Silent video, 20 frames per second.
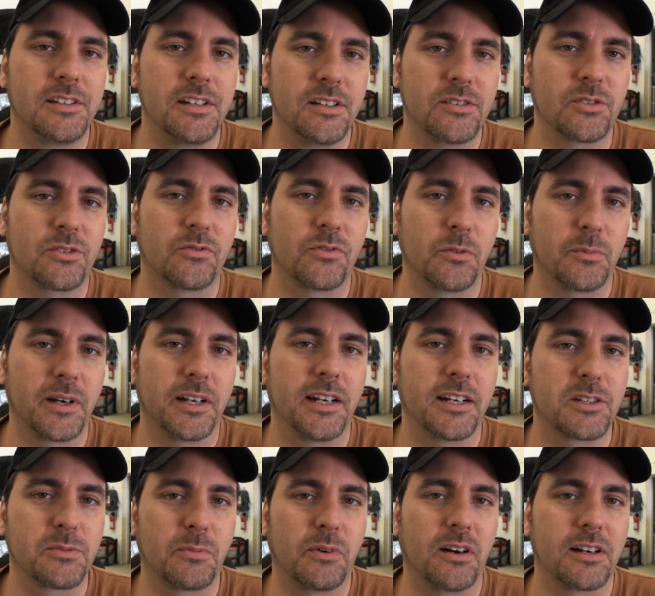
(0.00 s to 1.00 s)
diesel for my
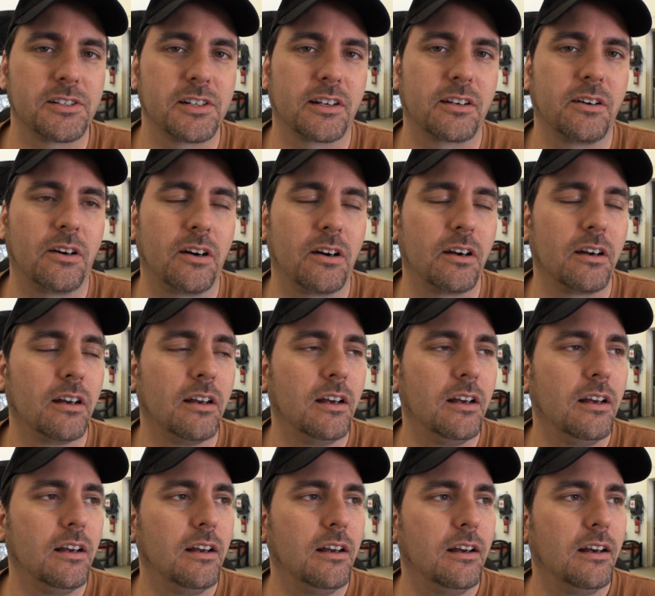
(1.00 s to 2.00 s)
next project car
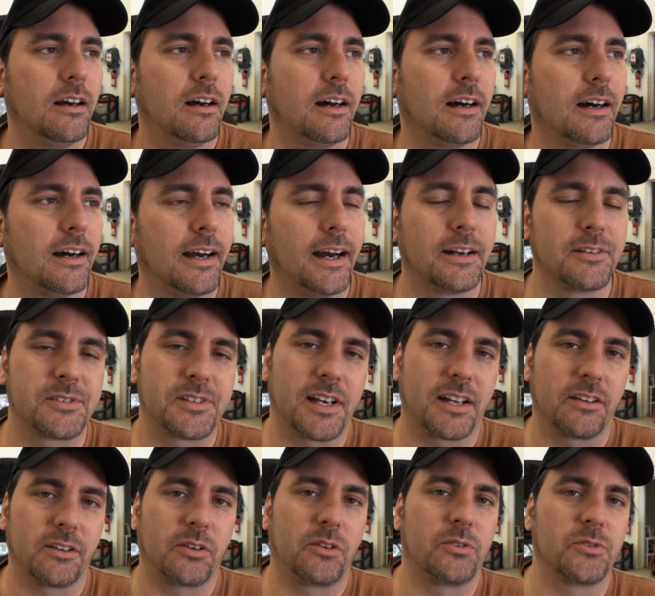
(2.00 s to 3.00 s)
uh,
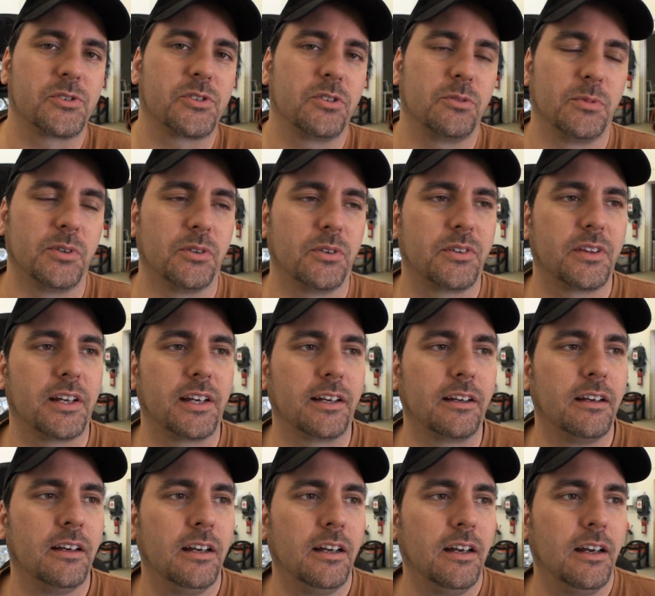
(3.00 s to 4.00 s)
outside of the whole Subaru thing.